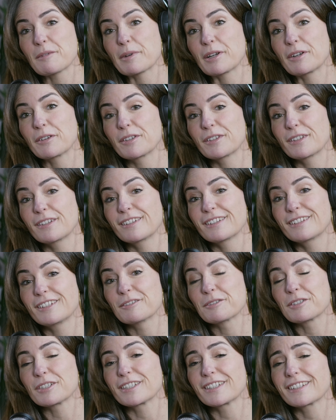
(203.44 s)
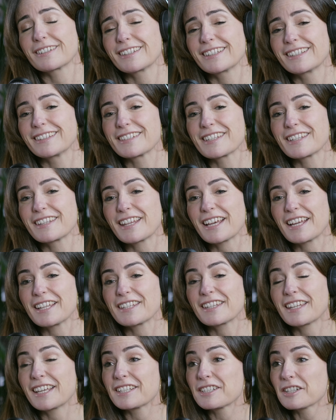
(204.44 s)
about the audience is that
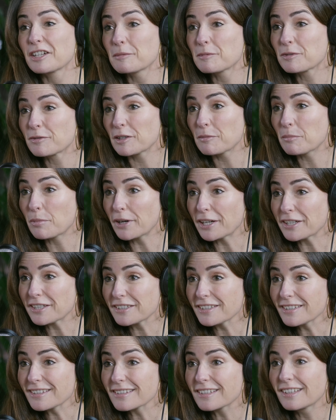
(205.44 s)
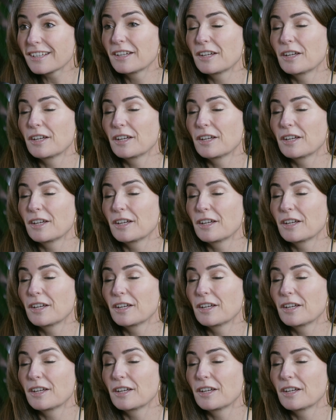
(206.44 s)
their time is really precious.